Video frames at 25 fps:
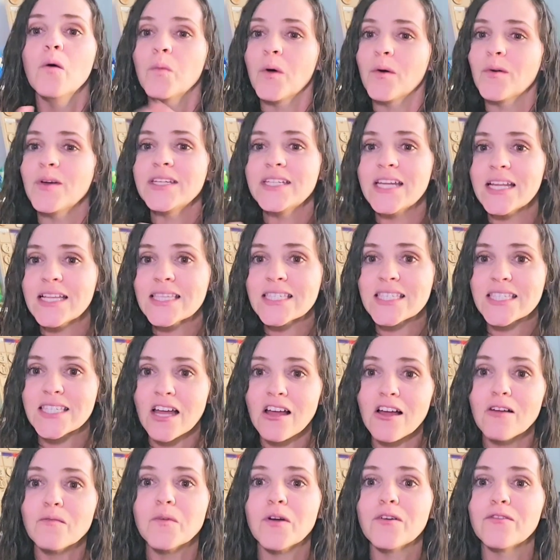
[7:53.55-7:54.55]
But we did
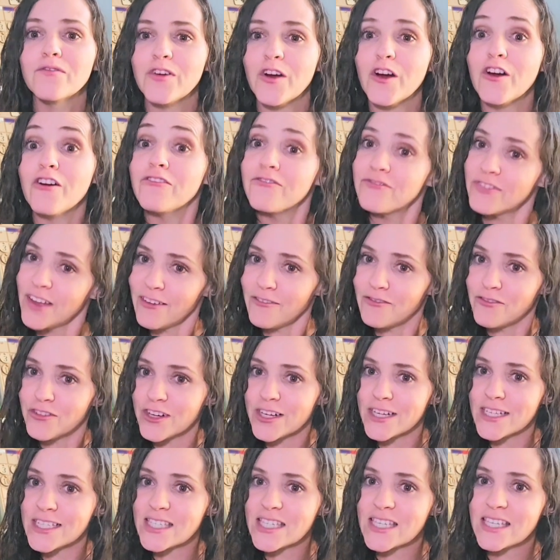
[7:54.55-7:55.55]
some of her
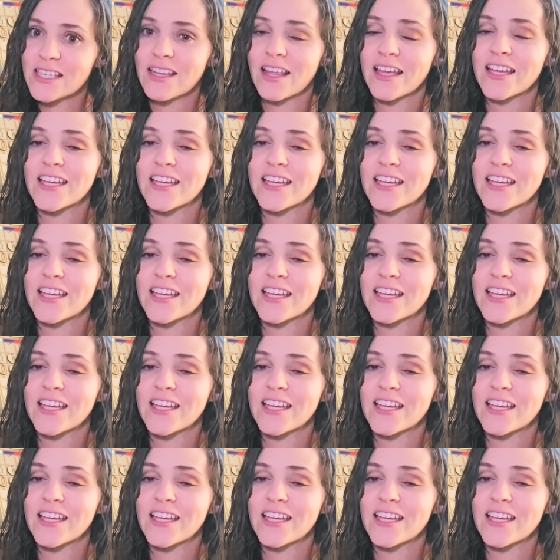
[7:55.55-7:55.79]
favorites.